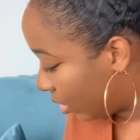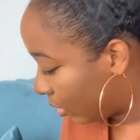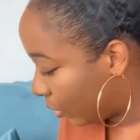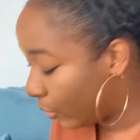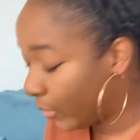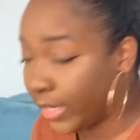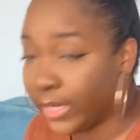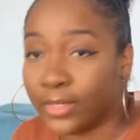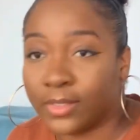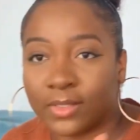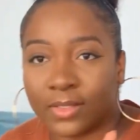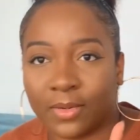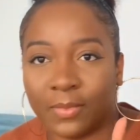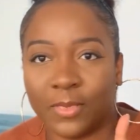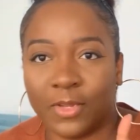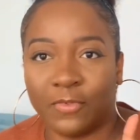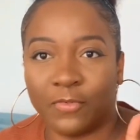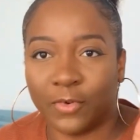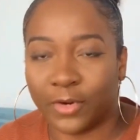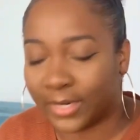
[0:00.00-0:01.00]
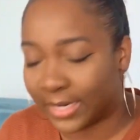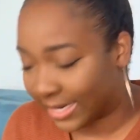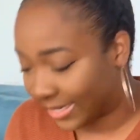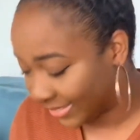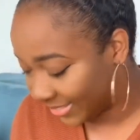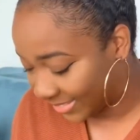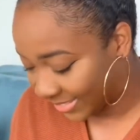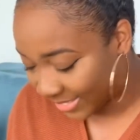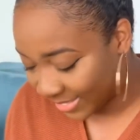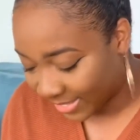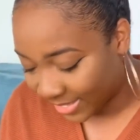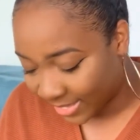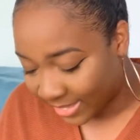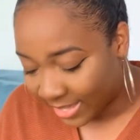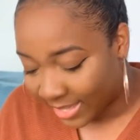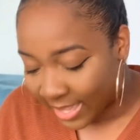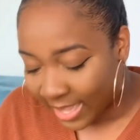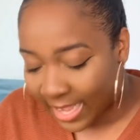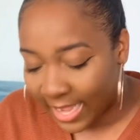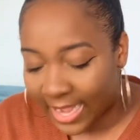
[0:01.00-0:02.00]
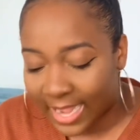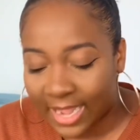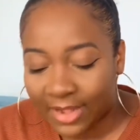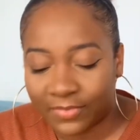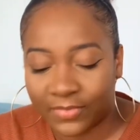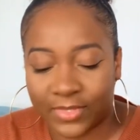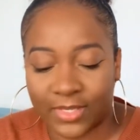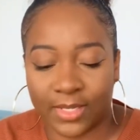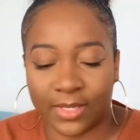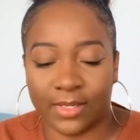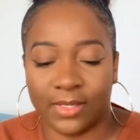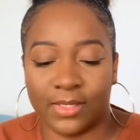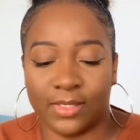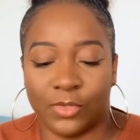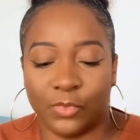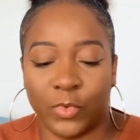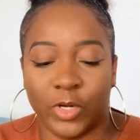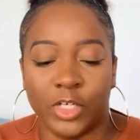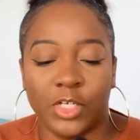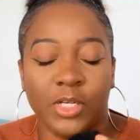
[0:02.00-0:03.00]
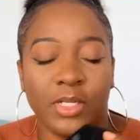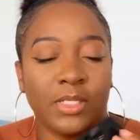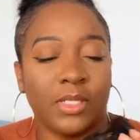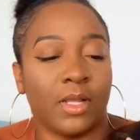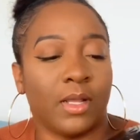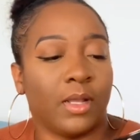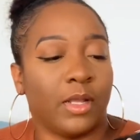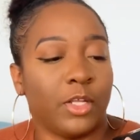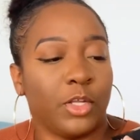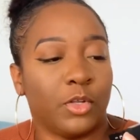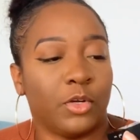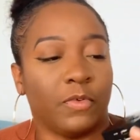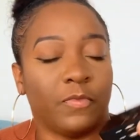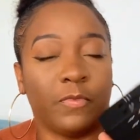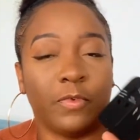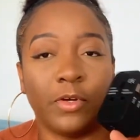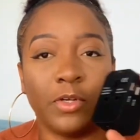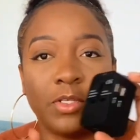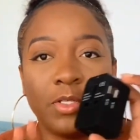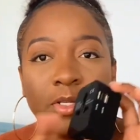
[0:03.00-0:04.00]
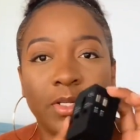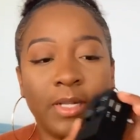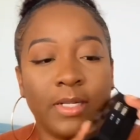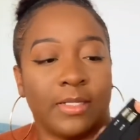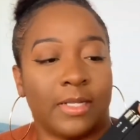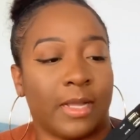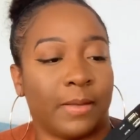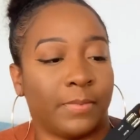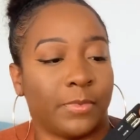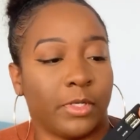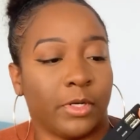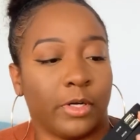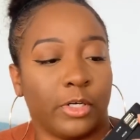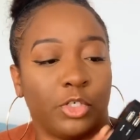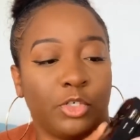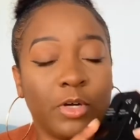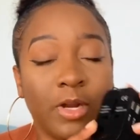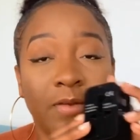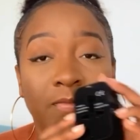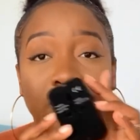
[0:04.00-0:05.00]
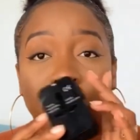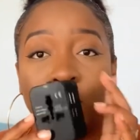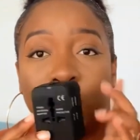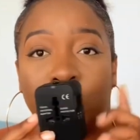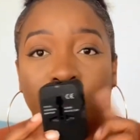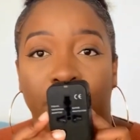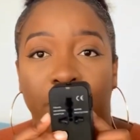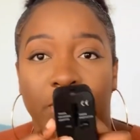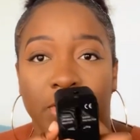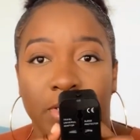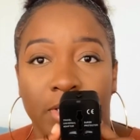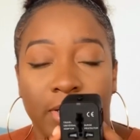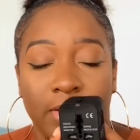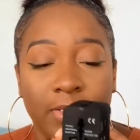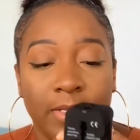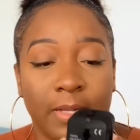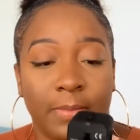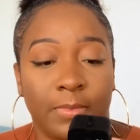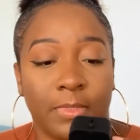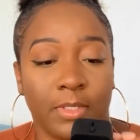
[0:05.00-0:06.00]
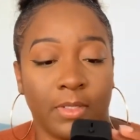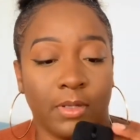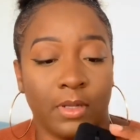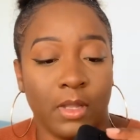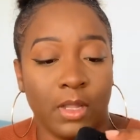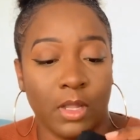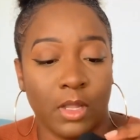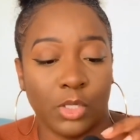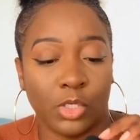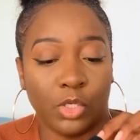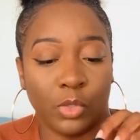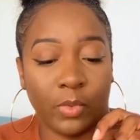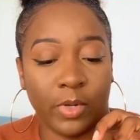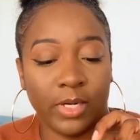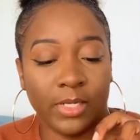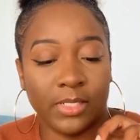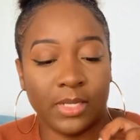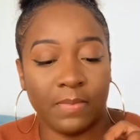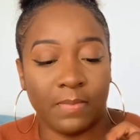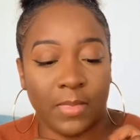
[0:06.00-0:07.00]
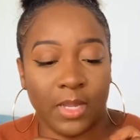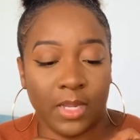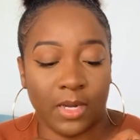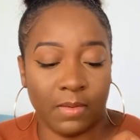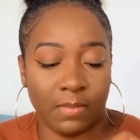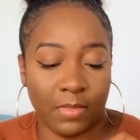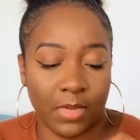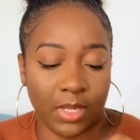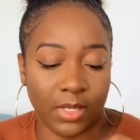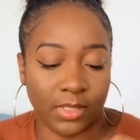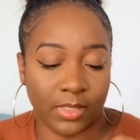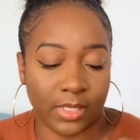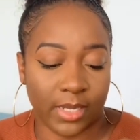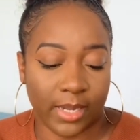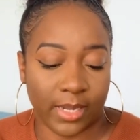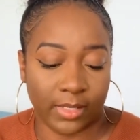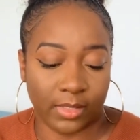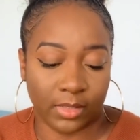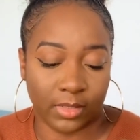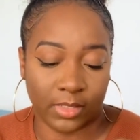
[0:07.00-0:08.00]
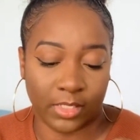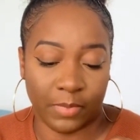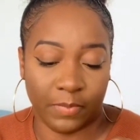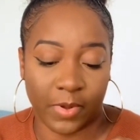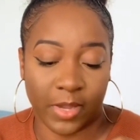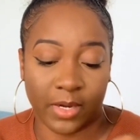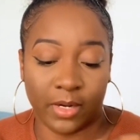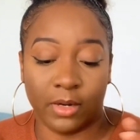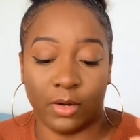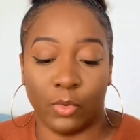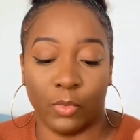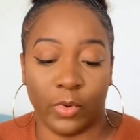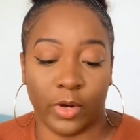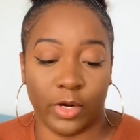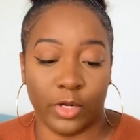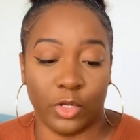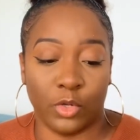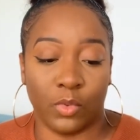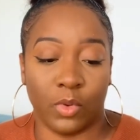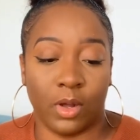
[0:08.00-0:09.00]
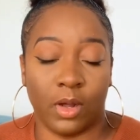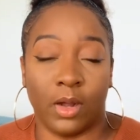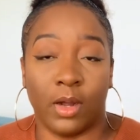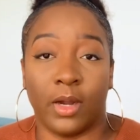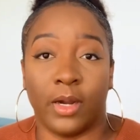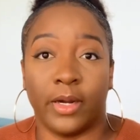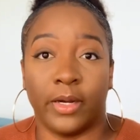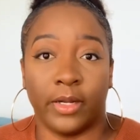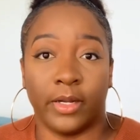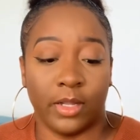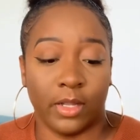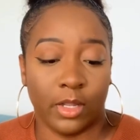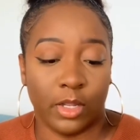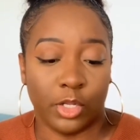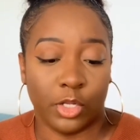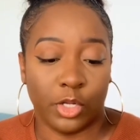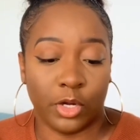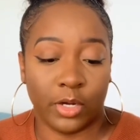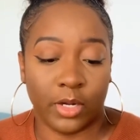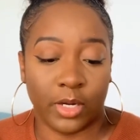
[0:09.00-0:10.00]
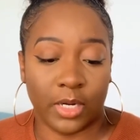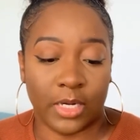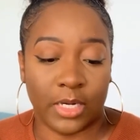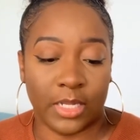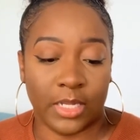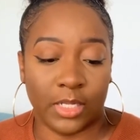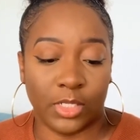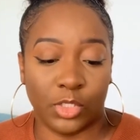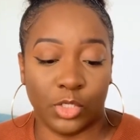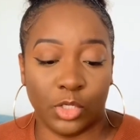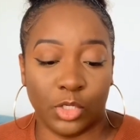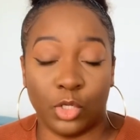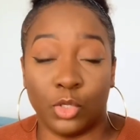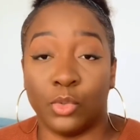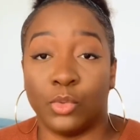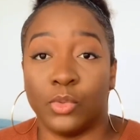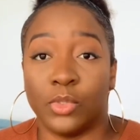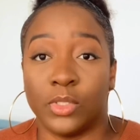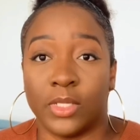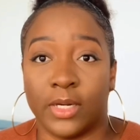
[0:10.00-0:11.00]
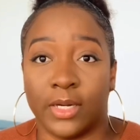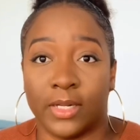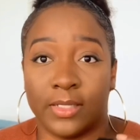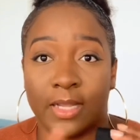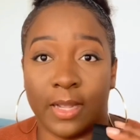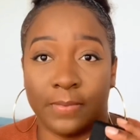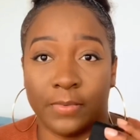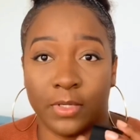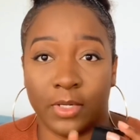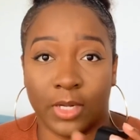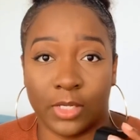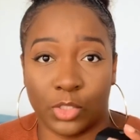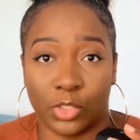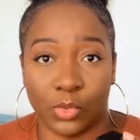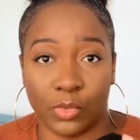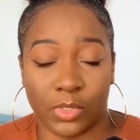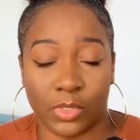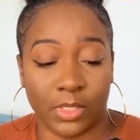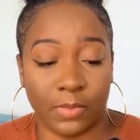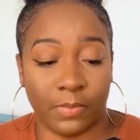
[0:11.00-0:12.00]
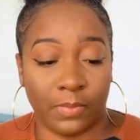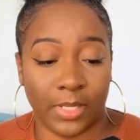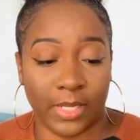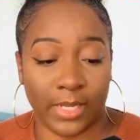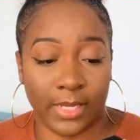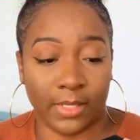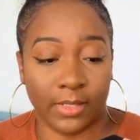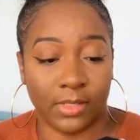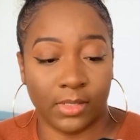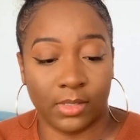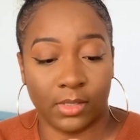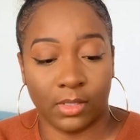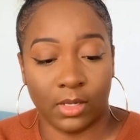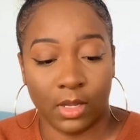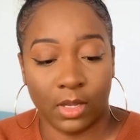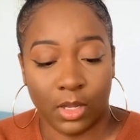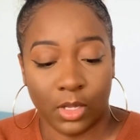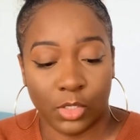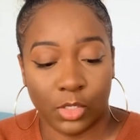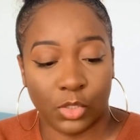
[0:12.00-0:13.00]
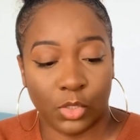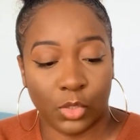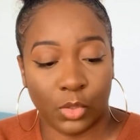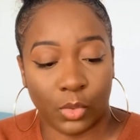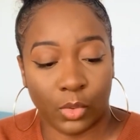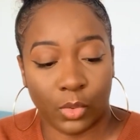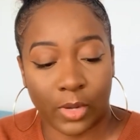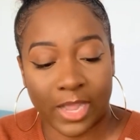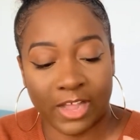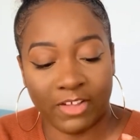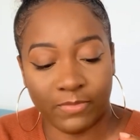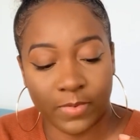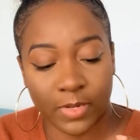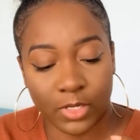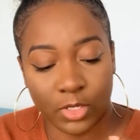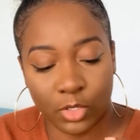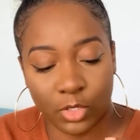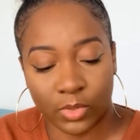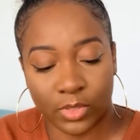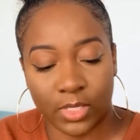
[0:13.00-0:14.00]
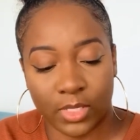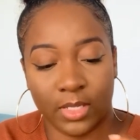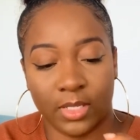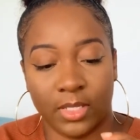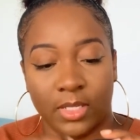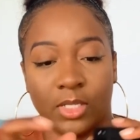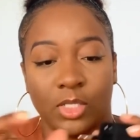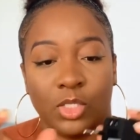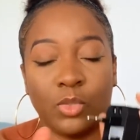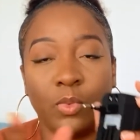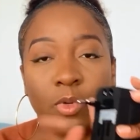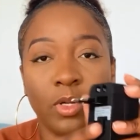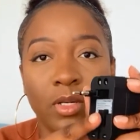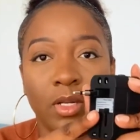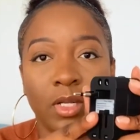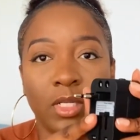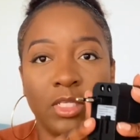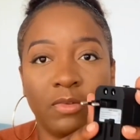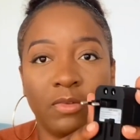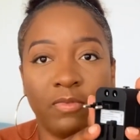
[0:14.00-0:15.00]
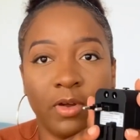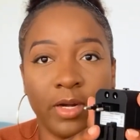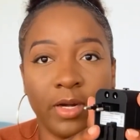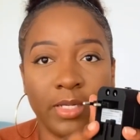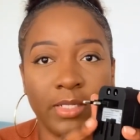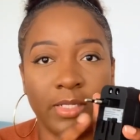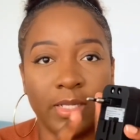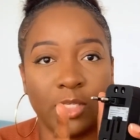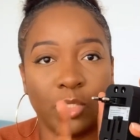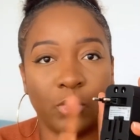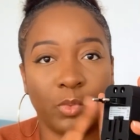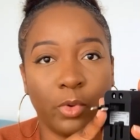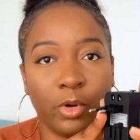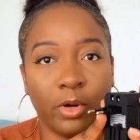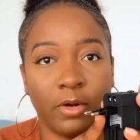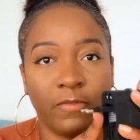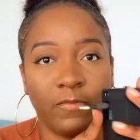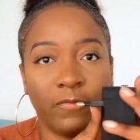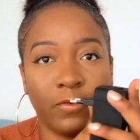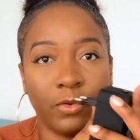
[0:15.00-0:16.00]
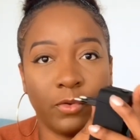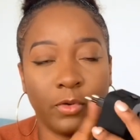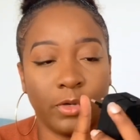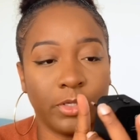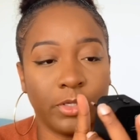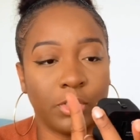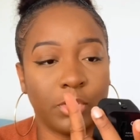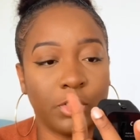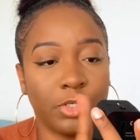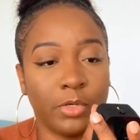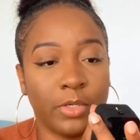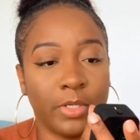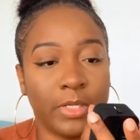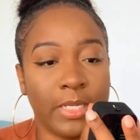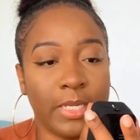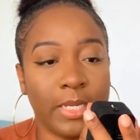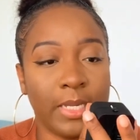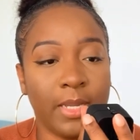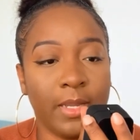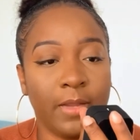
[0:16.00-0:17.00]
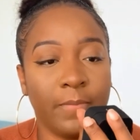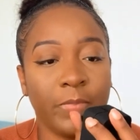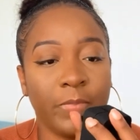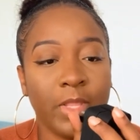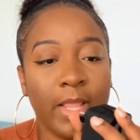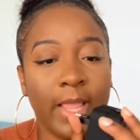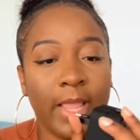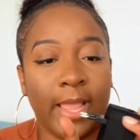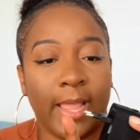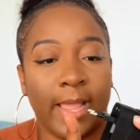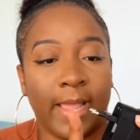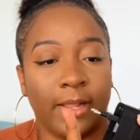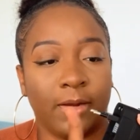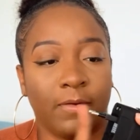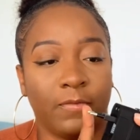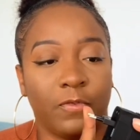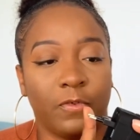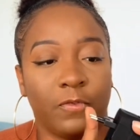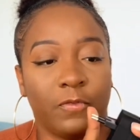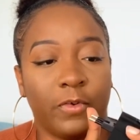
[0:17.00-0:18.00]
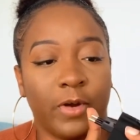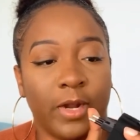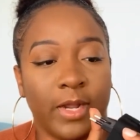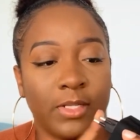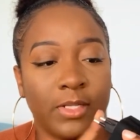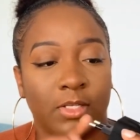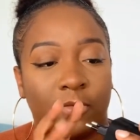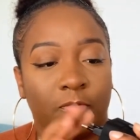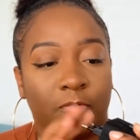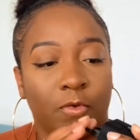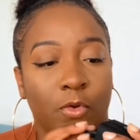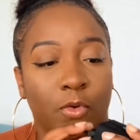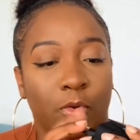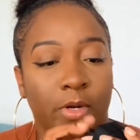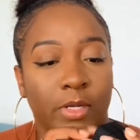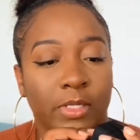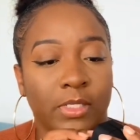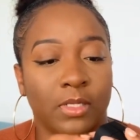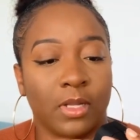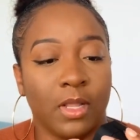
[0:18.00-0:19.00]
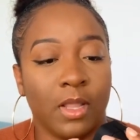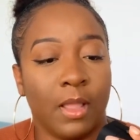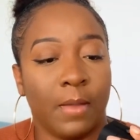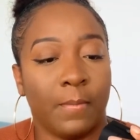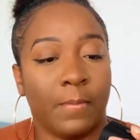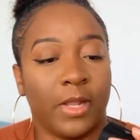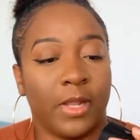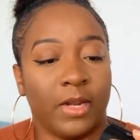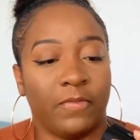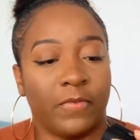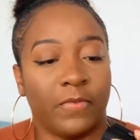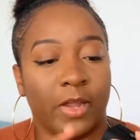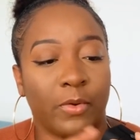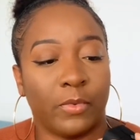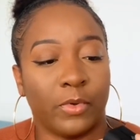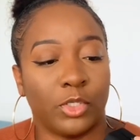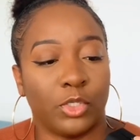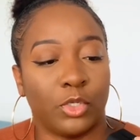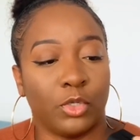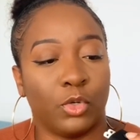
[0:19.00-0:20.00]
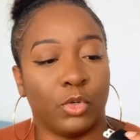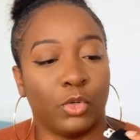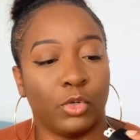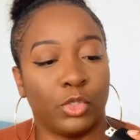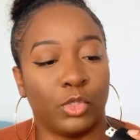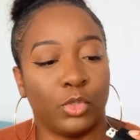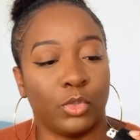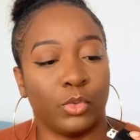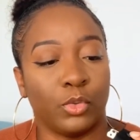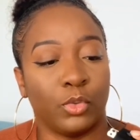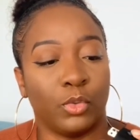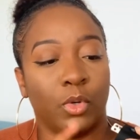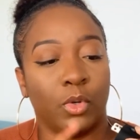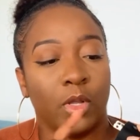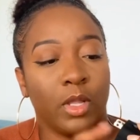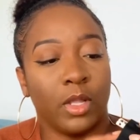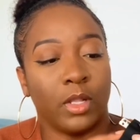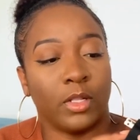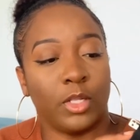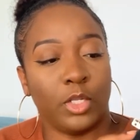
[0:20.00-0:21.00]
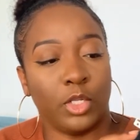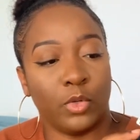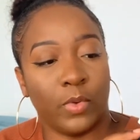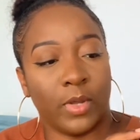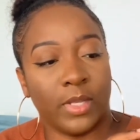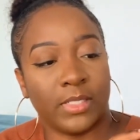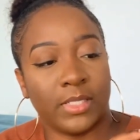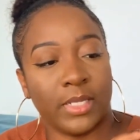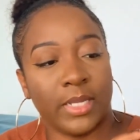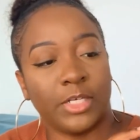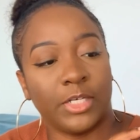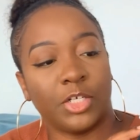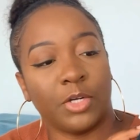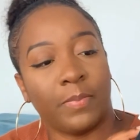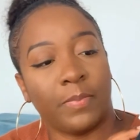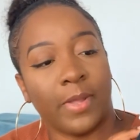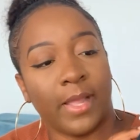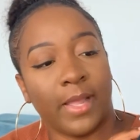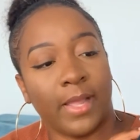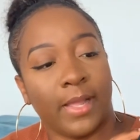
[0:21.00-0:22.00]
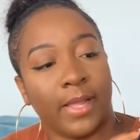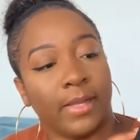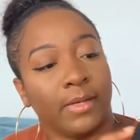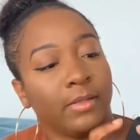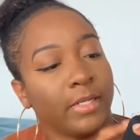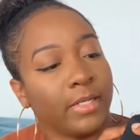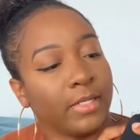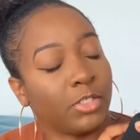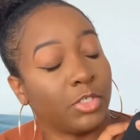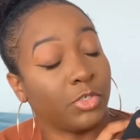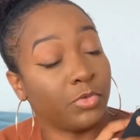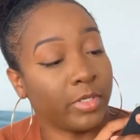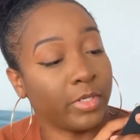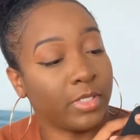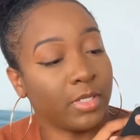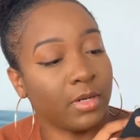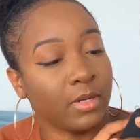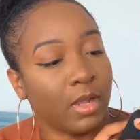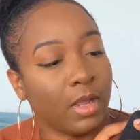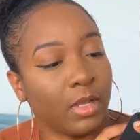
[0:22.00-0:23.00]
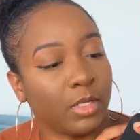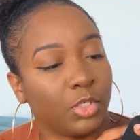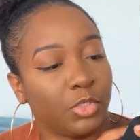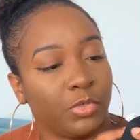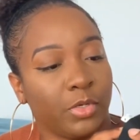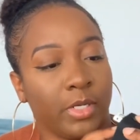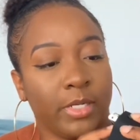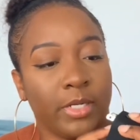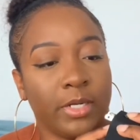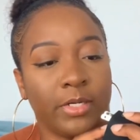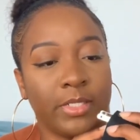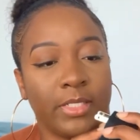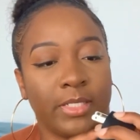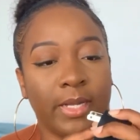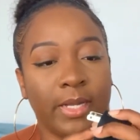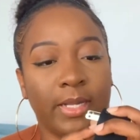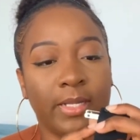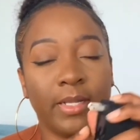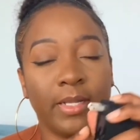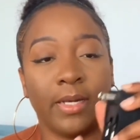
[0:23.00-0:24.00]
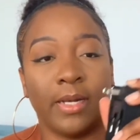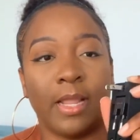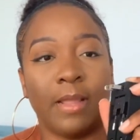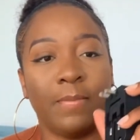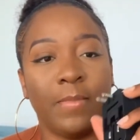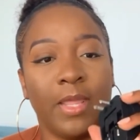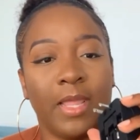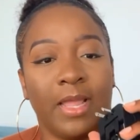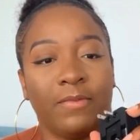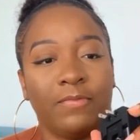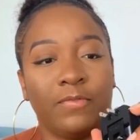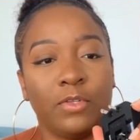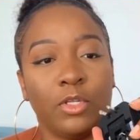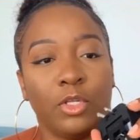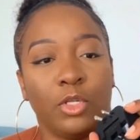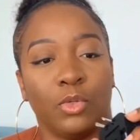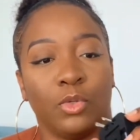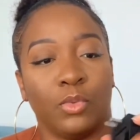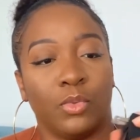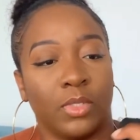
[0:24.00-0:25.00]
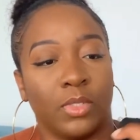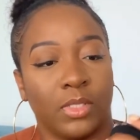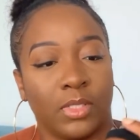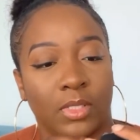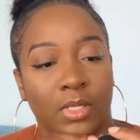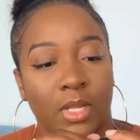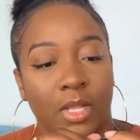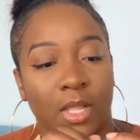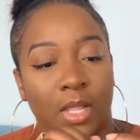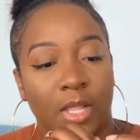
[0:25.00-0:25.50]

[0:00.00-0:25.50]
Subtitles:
wait, before that, I have this, which is a universal adapter, a travel universal adapter. So what does it mean? It means that depending on where you are, you're gonna need to use an adapter that suits the place. So I've been using this one thus far. This has worked for Turkey and for France, of course. But if I were to go to the USA, Japan, it's written Australia or Thailand, I may have to use